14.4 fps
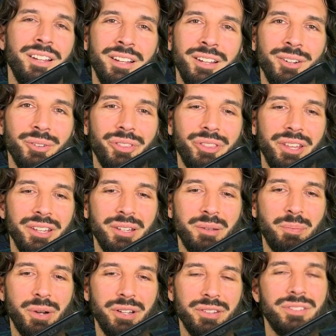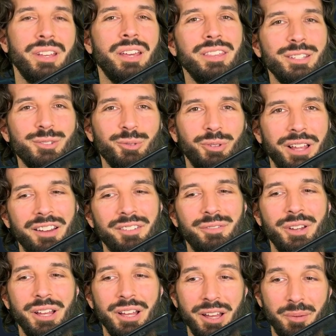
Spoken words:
I don't think, but I think so we'll have